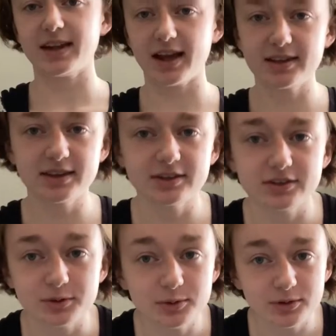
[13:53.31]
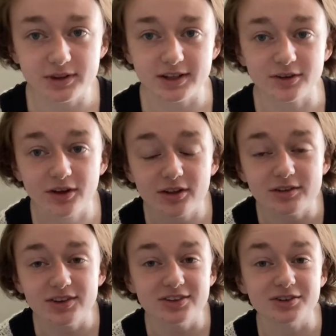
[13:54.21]
I think it's so cool that all
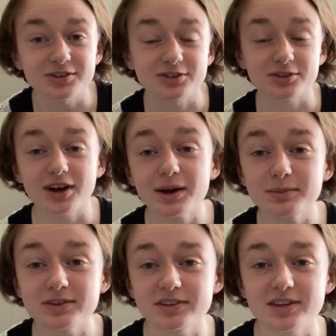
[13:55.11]
of this are scraps,